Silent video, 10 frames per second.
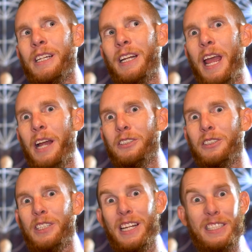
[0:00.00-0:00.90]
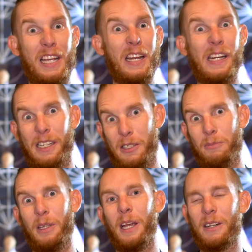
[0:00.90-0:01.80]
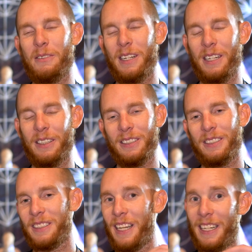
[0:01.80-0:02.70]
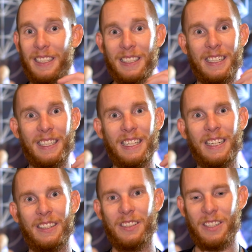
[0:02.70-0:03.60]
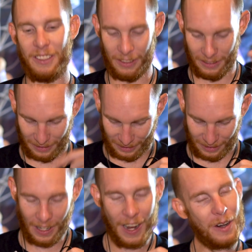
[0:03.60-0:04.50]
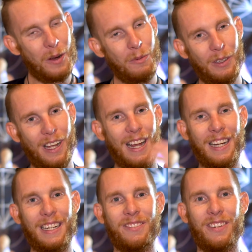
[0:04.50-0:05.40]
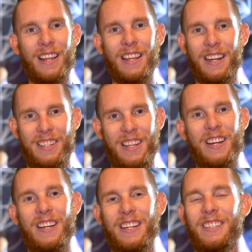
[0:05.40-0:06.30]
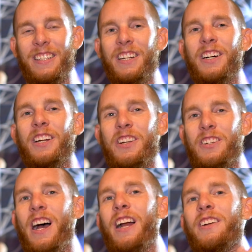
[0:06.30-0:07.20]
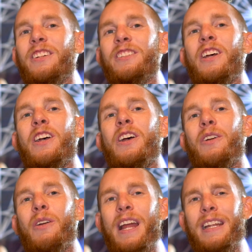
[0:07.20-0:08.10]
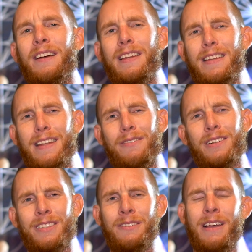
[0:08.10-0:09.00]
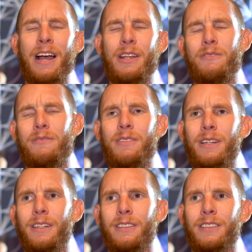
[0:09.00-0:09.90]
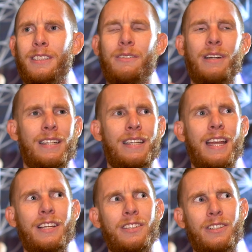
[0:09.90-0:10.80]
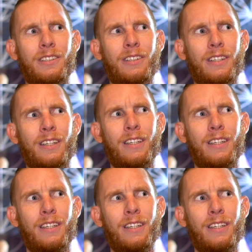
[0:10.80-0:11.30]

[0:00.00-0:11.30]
kind of exercise in an explainer video. It's just like, get a crystal, try an opalite, find that clarity, clear all your chakras, write down the difference of how you feel, see where it takes you,